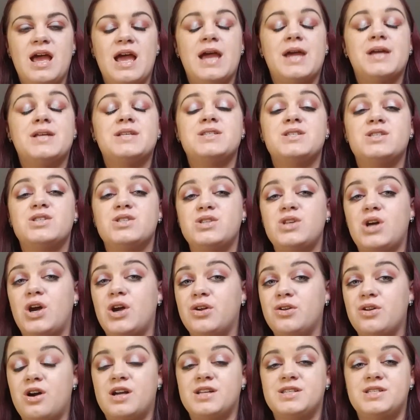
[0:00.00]
It's
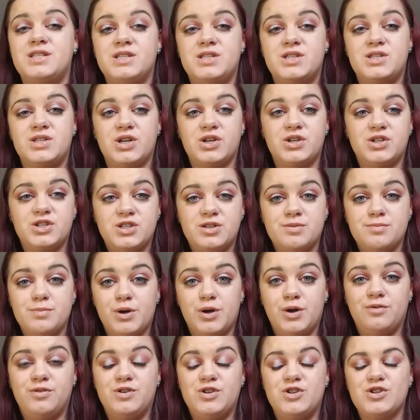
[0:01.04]
so nice. It's so
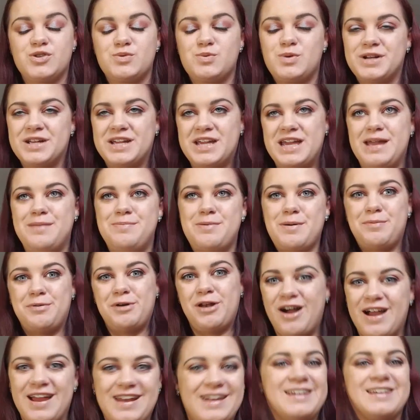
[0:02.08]
smooth. You just want to keep
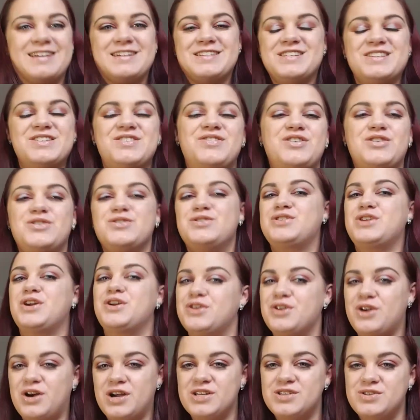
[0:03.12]
applying it because it feels so
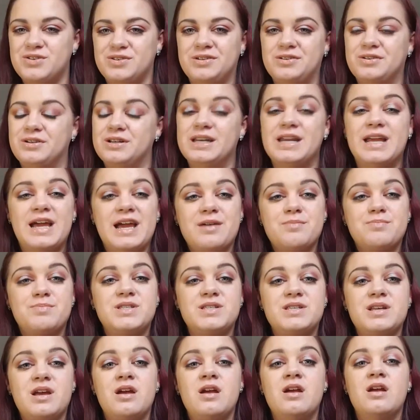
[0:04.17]
nice on your
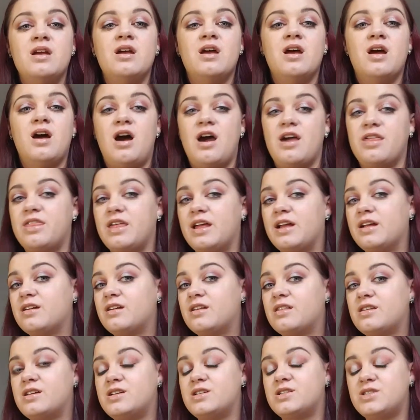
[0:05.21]
lips. I think
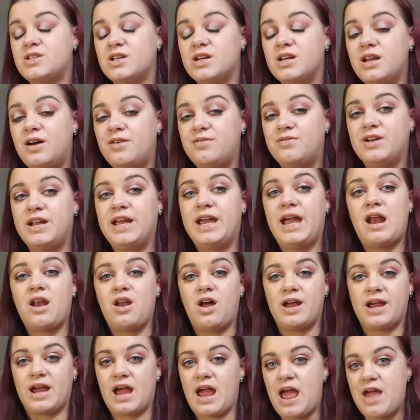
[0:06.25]
it's a lovely,
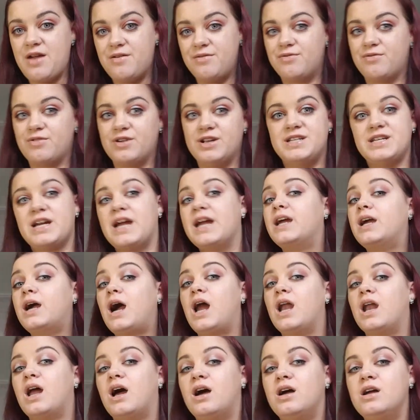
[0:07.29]
like, everyday
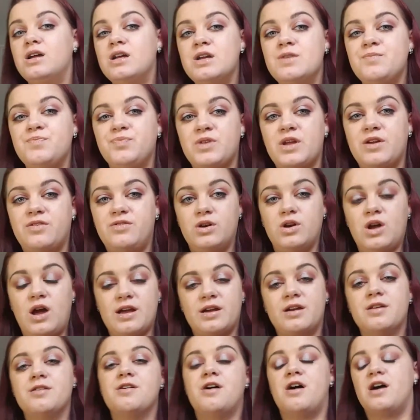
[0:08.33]
colour if you
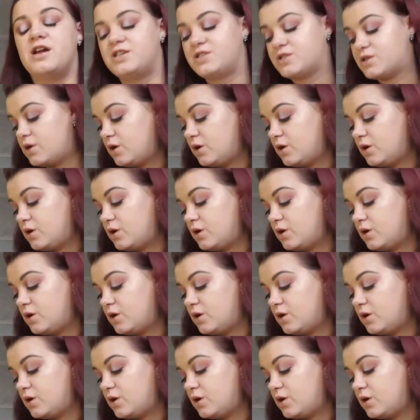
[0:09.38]
like a nice